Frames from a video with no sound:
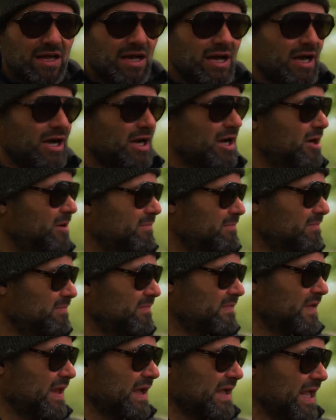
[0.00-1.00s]

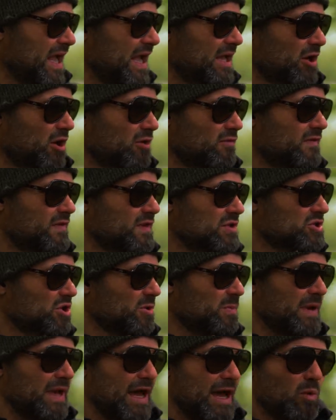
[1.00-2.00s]
They're getting over the
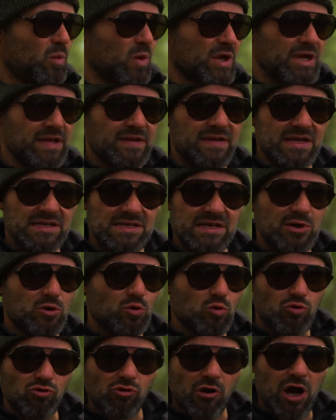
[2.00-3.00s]
top of that weed. There's
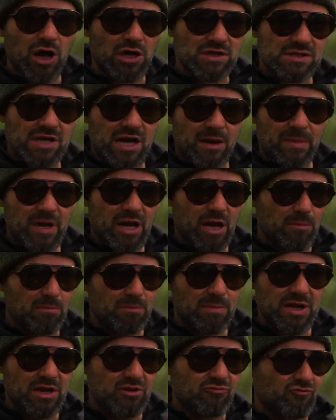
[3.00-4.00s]
eel grass coming up and
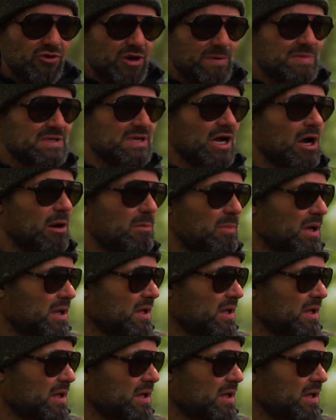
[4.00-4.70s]
being ripped up.